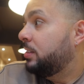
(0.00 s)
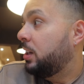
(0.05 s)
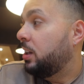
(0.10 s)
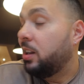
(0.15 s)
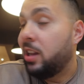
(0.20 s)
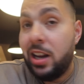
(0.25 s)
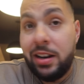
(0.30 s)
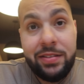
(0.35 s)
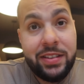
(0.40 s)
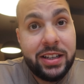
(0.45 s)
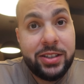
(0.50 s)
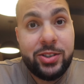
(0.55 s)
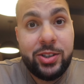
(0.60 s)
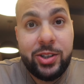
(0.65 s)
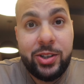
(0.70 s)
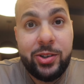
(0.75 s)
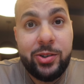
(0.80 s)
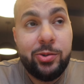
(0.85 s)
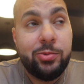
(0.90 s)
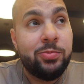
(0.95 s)
a lot of things to
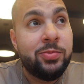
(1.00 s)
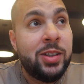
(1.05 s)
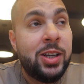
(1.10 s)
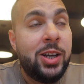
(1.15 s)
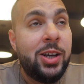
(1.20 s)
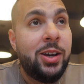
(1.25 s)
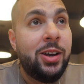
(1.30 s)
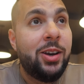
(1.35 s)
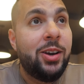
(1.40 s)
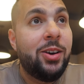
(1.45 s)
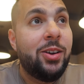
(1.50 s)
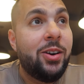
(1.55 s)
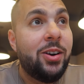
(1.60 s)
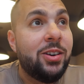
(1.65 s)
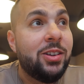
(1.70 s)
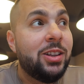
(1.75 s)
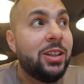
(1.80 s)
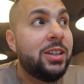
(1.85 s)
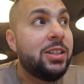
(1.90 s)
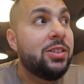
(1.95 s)
do on
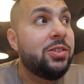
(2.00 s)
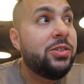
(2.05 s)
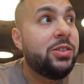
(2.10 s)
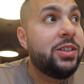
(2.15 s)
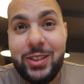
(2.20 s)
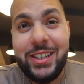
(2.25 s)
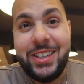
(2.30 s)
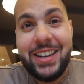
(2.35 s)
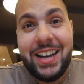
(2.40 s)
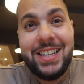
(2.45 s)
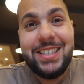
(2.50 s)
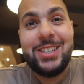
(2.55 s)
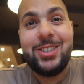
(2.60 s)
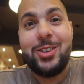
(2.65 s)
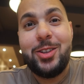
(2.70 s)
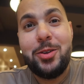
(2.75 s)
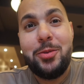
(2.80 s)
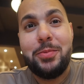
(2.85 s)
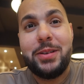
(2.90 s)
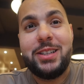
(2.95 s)
our list. See you guys in a
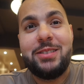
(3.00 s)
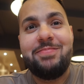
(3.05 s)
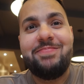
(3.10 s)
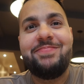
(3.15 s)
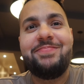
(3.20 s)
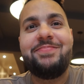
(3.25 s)
little bit.